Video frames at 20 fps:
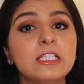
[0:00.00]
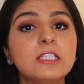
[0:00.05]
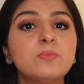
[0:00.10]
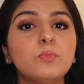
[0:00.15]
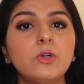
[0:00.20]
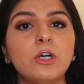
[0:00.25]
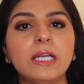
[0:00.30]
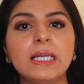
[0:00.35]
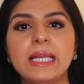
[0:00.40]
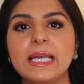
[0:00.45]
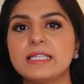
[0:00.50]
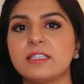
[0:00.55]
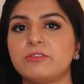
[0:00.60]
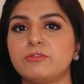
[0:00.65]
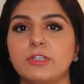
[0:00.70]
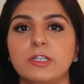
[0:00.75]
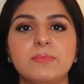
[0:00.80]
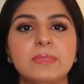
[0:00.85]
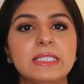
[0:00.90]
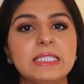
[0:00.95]
this point, as a
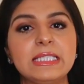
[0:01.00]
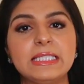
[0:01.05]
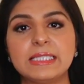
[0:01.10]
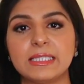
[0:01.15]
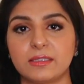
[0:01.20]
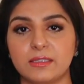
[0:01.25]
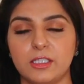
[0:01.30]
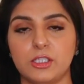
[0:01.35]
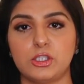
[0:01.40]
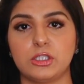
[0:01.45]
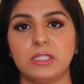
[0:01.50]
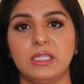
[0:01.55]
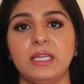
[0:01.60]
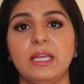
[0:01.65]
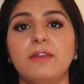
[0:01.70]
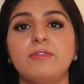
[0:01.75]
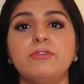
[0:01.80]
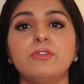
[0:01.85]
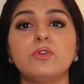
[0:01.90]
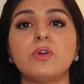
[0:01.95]
pharmacy
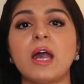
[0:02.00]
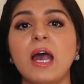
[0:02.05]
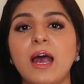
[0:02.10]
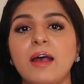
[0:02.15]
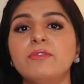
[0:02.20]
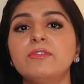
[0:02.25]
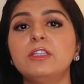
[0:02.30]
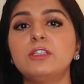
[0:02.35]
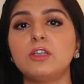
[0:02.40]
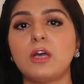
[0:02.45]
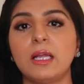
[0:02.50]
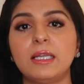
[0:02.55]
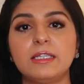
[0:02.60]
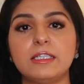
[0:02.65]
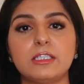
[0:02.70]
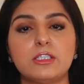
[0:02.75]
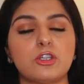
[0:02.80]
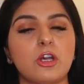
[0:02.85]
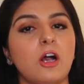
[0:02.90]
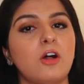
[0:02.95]
technician, if you have the
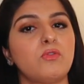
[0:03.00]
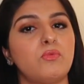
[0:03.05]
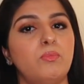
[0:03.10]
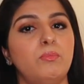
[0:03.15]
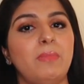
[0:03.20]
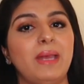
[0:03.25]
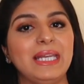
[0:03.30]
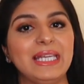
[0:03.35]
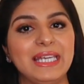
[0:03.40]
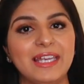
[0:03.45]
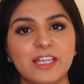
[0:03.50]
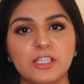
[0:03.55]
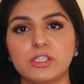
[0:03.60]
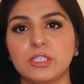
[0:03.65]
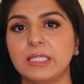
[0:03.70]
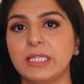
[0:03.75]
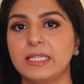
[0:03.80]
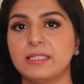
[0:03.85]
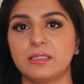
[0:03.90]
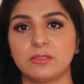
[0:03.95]
knowledge of
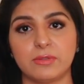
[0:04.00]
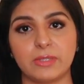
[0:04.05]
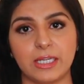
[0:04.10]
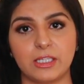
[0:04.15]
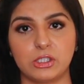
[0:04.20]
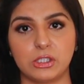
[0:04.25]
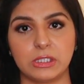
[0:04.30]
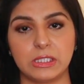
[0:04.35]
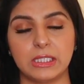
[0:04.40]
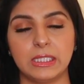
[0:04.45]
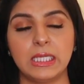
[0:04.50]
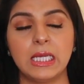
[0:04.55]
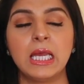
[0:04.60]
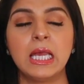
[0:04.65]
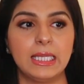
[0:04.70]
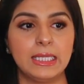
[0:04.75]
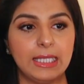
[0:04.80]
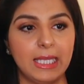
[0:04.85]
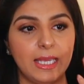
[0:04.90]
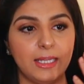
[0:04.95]
medication interaction,
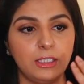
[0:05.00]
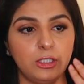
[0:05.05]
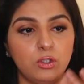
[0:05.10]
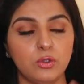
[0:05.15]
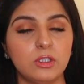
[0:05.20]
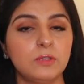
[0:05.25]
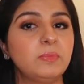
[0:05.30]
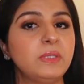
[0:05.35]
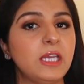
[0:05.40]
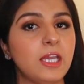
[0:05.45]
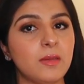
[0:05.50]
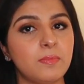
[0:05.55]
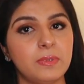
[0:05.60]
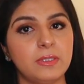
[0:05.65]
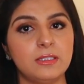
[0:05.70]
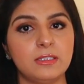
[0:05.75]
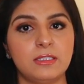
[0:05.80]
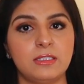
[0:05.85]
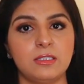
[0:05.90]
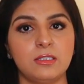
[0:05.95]
then you'll be
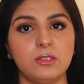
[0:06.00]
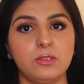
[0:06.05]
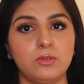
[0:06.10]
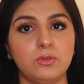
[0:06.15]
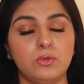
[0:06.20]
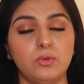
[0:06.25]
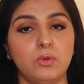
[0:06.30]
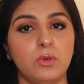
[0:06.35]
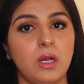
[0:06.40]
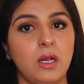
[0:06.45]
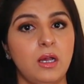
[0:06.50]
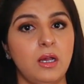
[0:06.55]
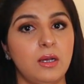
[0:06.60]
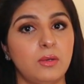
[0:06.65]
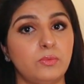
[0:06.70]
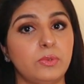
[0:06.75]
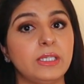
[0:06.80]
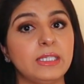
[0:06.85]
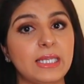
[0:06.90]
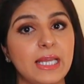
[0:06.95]
able to
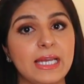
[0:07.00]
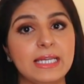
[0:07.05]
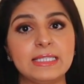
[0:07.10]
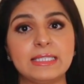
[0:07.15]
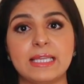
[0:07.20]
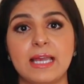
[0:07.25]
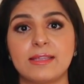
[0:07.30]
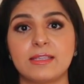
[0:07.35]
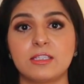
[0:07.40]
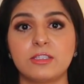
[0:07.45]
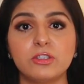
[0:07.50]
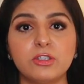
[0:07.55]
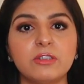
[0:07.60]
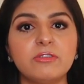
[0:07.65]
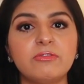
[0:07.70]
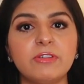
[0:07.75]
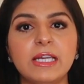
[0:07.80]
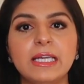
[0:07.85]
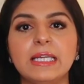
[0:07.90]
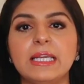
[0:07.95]
realize that
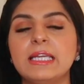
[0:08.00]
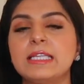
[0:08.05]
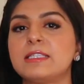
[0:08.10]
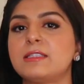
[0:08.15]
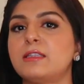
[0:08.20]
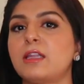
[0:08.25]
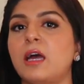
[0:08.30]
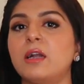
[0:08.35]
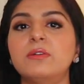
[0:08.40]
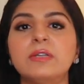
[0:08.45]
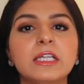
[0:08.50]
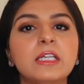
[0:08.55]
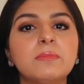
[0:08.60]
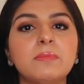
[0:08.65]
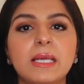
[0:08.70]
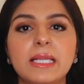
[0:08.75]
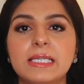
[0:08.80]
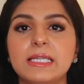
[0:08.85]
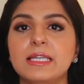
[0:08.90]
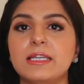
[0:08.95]
Sidra is not
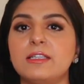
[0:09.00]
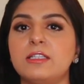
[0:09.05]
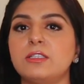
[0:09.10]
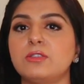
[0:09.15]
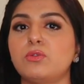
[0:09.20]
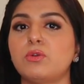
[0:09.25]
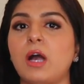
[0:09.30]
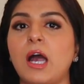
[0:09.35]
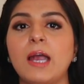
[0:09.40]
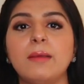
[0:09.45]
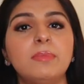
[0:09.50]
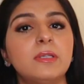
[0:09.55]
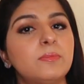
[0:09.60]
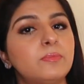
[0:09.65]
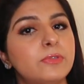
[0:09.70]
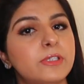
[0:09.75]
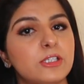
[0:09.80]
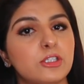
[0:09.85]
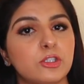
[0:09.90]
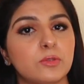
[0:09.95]
recommended to high
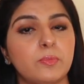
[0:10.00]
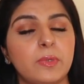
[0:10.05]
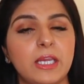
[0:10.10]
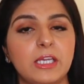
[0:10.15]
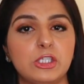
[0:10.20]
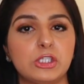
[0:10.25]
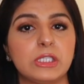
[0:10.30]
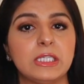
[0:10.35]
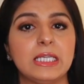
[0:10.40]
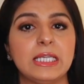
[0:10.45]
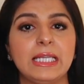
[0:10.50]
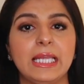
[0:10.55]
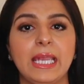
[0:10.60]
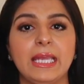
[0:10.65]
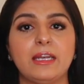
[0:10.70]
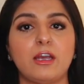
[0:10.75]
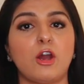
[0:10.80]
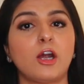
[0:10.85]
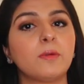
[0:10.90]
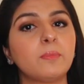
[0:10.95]
blood pressure patient
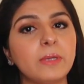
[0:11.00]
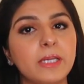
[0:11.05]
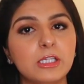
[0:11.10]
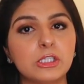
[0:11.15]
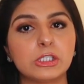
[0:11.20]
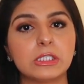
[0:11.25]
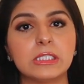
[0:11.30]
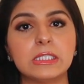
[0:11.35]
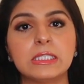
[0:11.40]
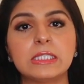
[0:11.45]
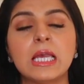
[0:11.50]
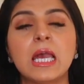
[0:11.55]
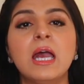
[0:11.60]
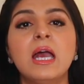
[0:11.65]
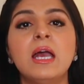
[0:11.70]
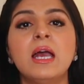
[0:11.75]
and heart patients.